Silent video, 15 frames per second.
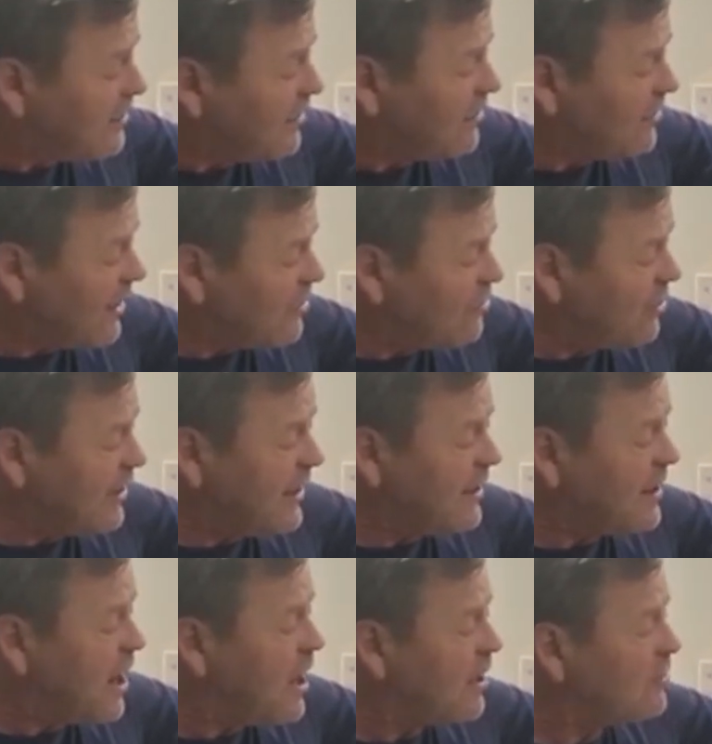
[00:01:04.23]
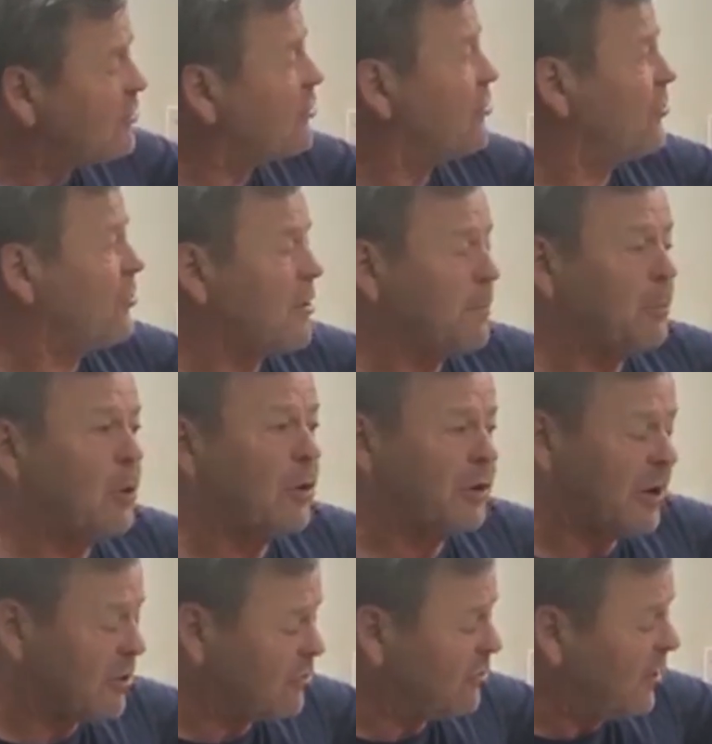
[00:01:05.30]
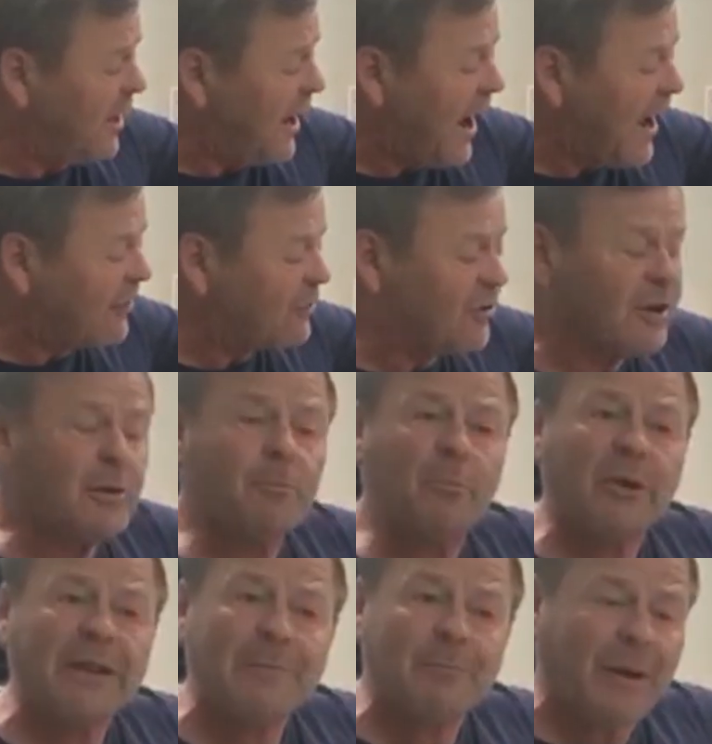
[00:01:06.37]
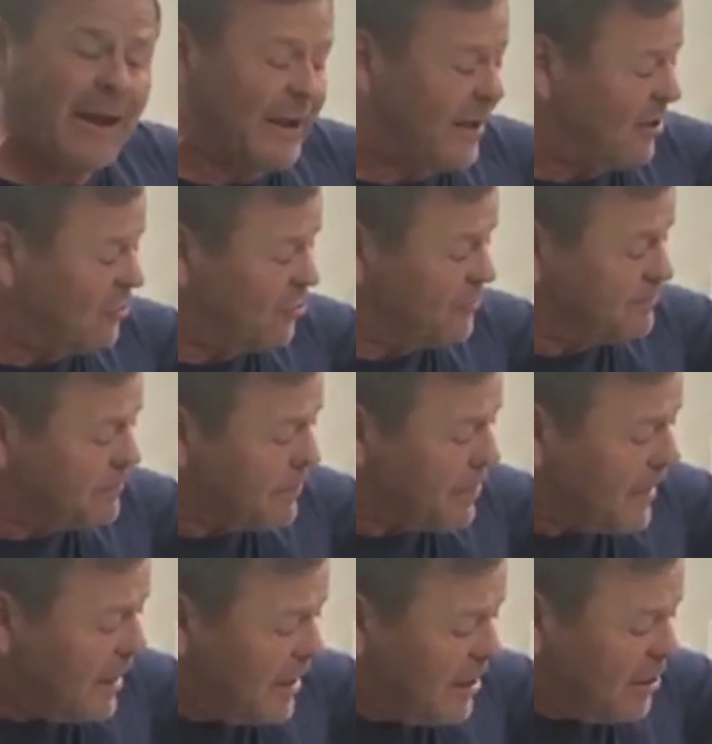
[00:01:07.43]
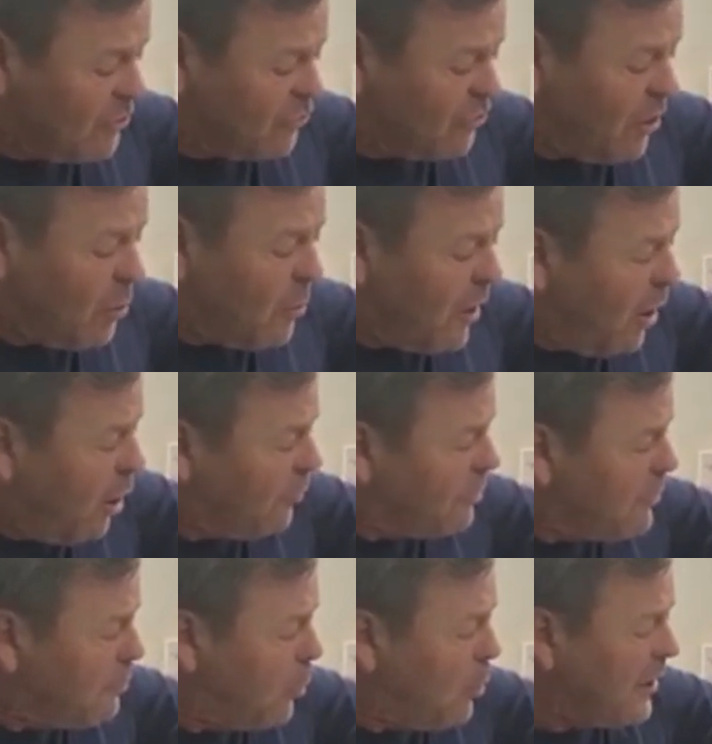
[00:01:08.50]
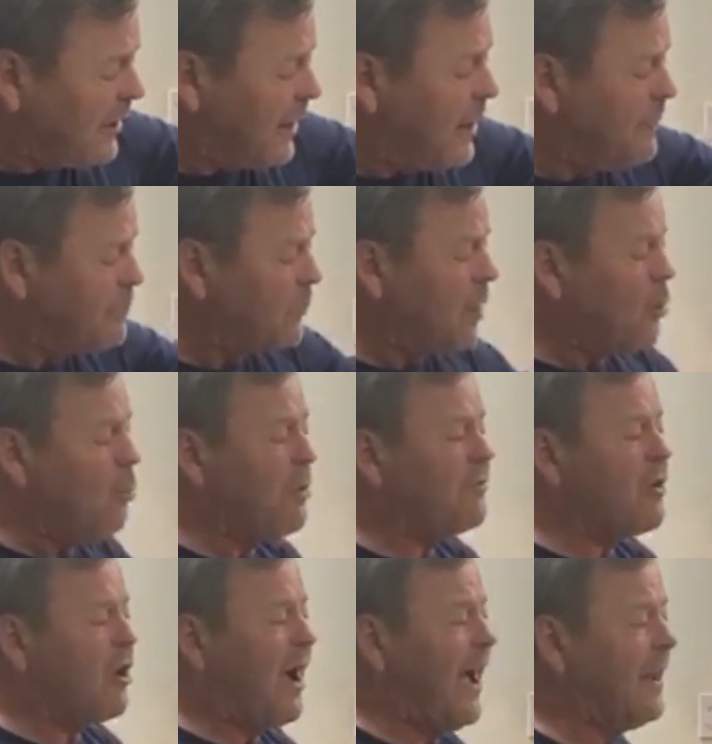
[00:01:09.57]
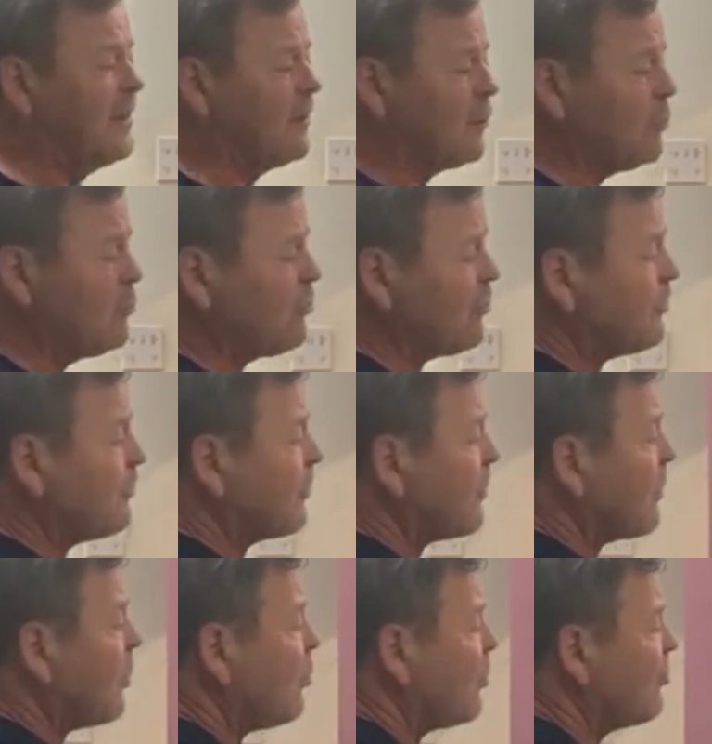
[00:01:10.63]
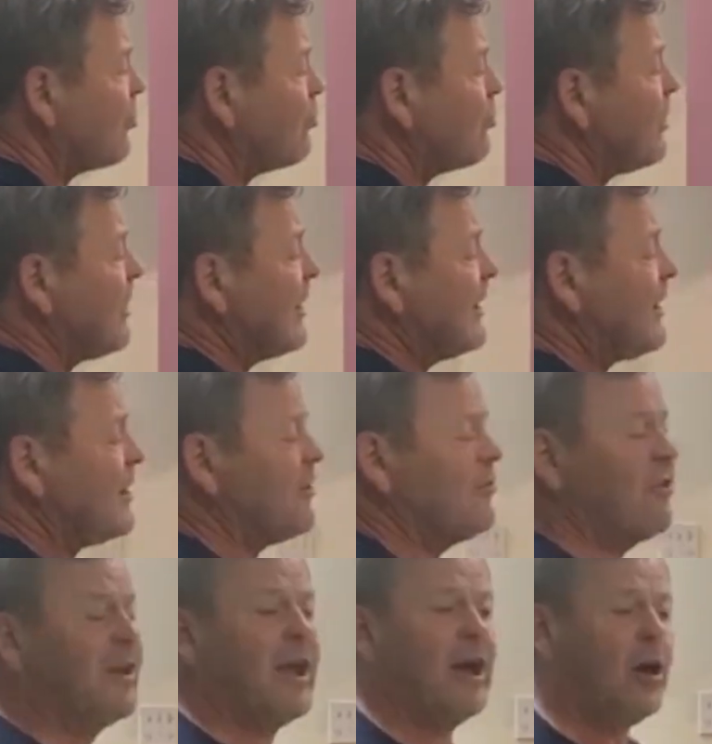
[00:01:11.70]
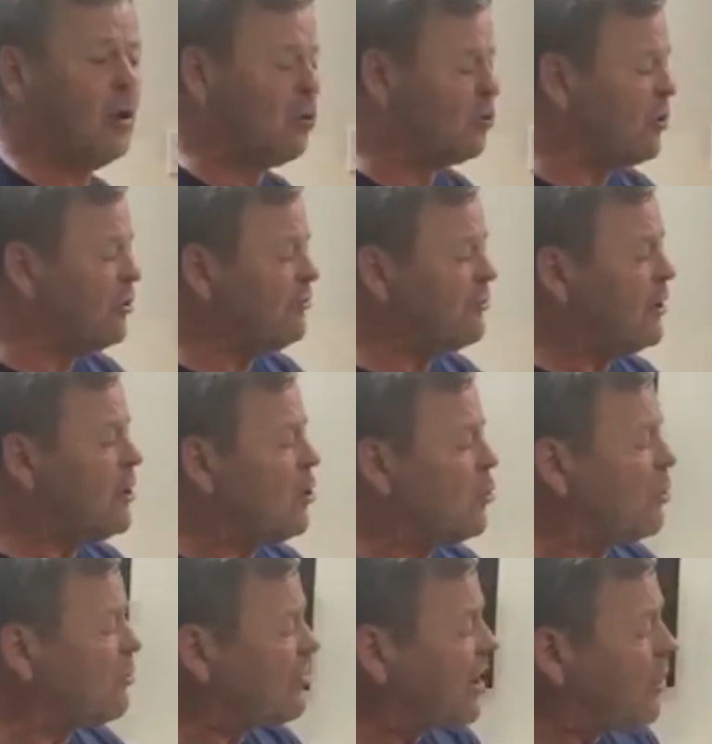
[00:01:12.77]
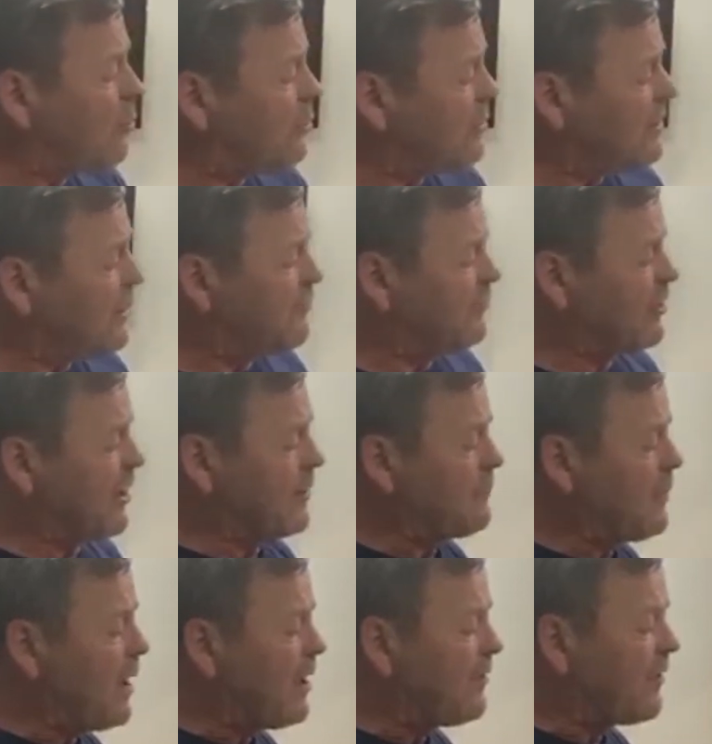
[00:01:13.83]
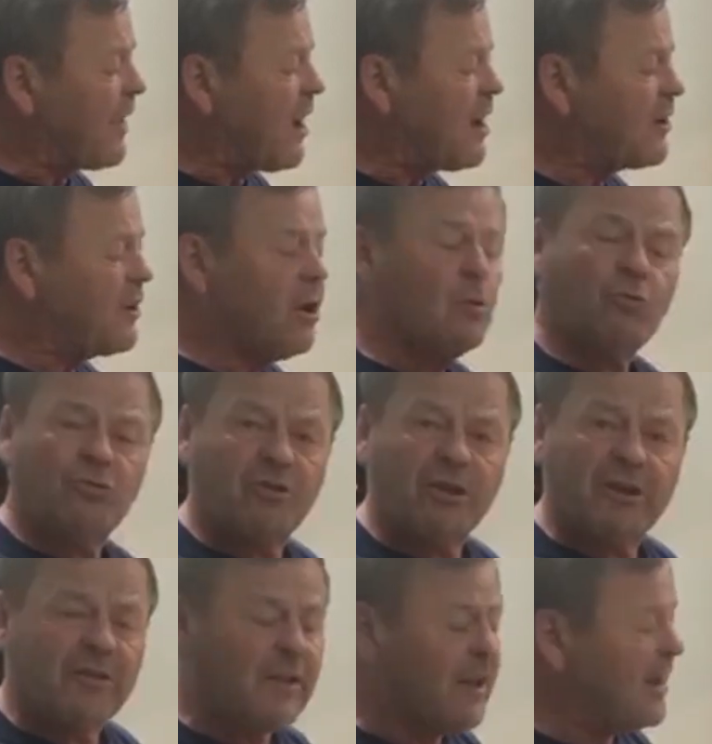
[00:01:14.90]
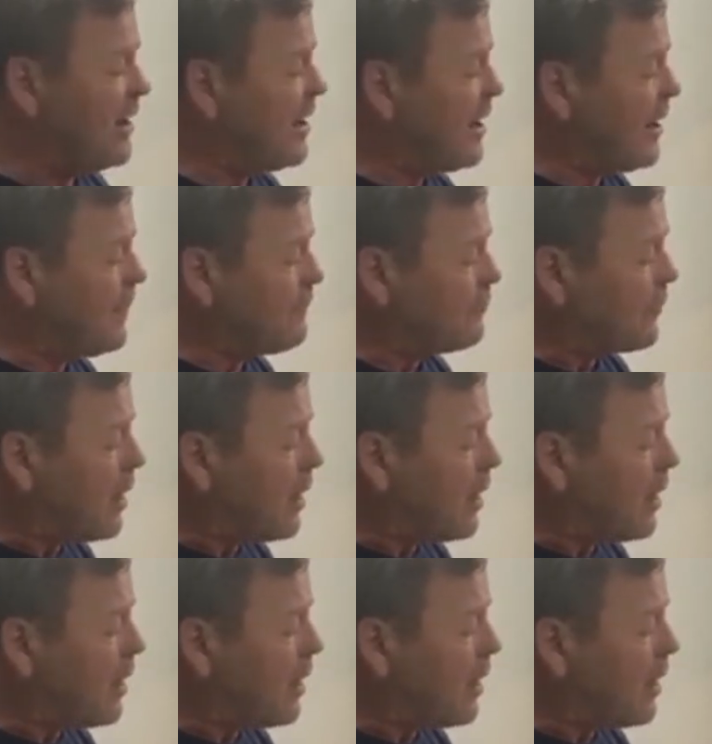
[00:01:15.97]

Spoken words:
this actually enhances the product as a complete package. So on the boiler, we've got handles, which are really nice to get hold of, which help with lifting. They are coated in the